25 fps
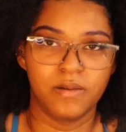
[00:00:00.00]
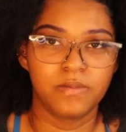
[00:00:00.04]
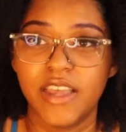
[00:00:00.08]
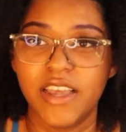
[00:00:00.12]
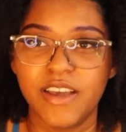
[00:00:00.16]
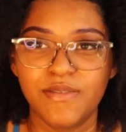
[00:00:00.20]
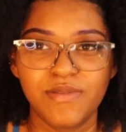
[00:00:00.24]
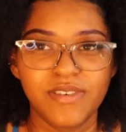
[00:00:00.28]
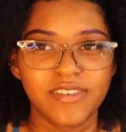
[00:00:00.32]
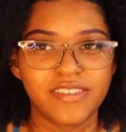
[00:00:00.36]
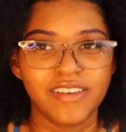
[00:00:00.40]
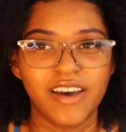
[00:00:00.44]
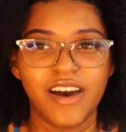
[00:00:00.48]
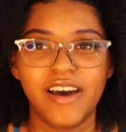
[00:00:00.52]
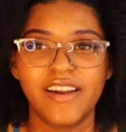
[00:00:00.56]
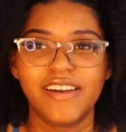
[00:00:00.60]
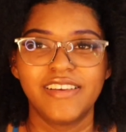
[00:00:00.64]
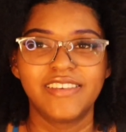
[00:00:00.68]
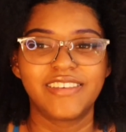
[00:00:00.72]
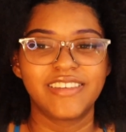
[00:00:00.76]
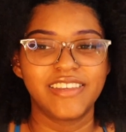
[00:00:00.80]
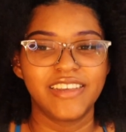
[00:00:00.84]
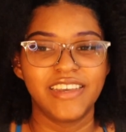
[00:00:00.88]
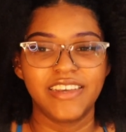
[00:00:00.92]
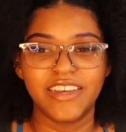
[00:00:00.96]
It was
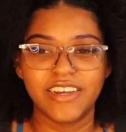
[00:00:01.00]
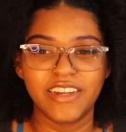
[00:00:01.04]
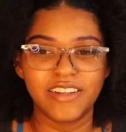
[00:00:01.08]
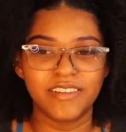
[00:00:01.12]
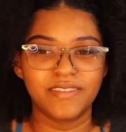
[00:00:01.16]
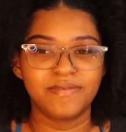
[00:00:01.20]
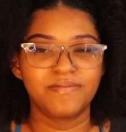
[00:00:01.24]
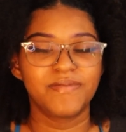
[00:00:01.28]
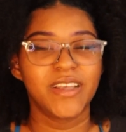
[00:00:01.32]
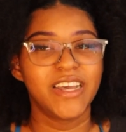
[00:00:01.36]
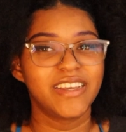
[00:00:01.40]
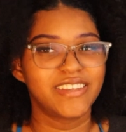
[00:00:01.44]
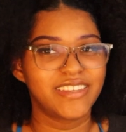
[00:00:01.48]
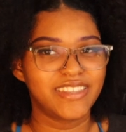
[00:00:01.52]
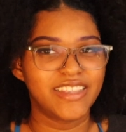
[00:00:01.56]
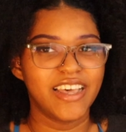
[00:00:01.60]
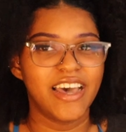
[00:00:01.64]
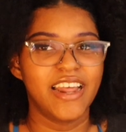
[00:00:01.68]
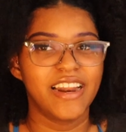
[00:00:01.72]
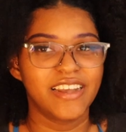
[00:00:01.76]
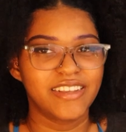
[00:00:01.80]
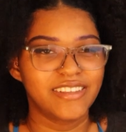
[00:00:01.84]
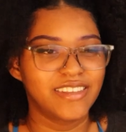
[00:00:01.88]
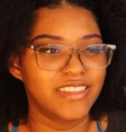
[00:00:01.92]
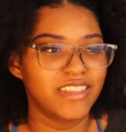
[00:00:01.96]
honestly a
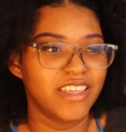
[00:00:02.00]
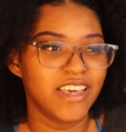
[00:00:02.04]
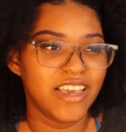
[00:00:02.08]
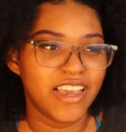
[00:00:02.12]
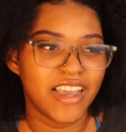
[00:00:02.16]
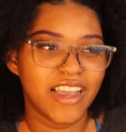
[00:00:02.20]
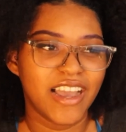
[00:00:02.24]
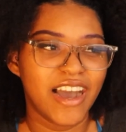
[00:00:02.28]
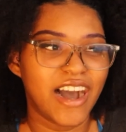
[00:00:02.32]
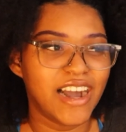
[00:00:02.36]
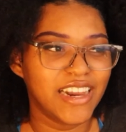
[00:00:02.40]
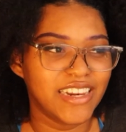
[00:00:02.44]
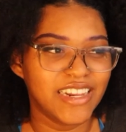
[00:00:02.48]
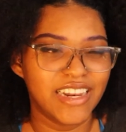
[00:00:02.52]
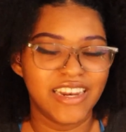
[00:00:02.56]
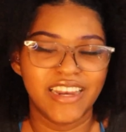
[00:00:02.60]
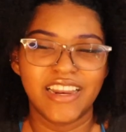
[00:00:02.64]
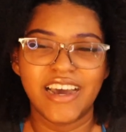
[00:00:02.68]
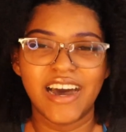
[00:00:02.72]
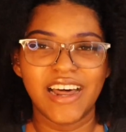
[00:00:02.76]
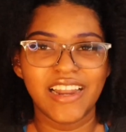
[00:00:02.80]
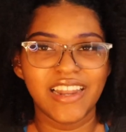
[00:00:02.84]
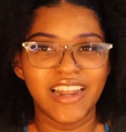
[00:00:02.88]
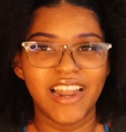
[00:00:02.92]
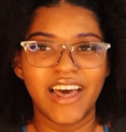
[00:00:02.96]
aesthetics thing. I did
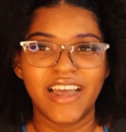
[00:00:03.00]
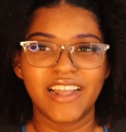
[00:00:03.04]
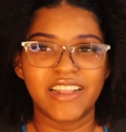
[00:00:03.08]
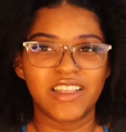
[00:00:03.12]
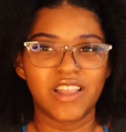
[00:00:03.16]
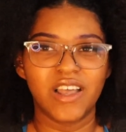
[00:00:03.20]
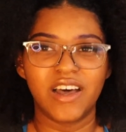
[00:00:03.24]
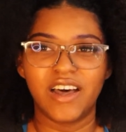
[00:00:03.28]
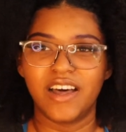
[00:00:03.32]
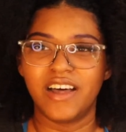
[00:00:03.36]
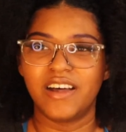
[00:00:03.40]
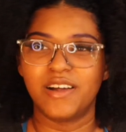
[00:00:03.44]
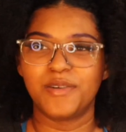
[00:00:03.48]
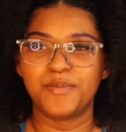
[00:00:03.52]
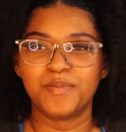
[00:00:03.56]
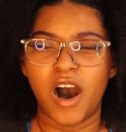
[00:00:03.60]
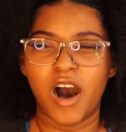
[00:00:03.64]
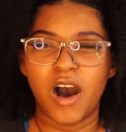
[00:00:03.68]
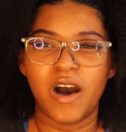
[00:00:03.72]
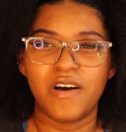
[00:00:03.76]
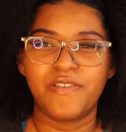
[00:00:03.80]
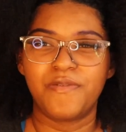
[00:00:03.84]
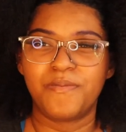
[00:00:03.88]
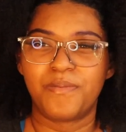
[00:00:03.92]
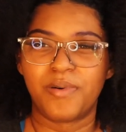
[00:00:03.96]
not like the
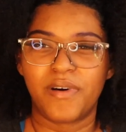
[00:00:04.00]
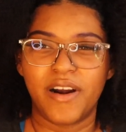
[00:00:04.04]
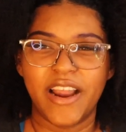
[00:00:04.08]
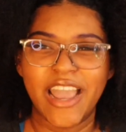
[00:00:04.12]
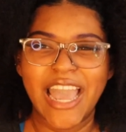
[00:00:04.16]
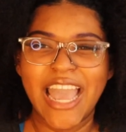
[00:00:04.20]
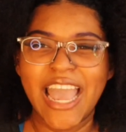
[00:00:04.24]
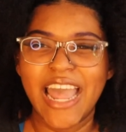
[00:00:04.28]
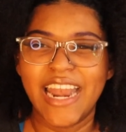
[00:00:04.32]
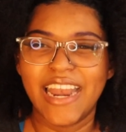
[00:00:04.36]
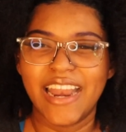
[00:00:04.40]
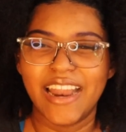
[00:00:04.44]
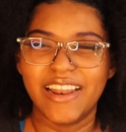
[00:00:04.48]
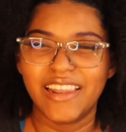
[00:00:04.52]
off-brand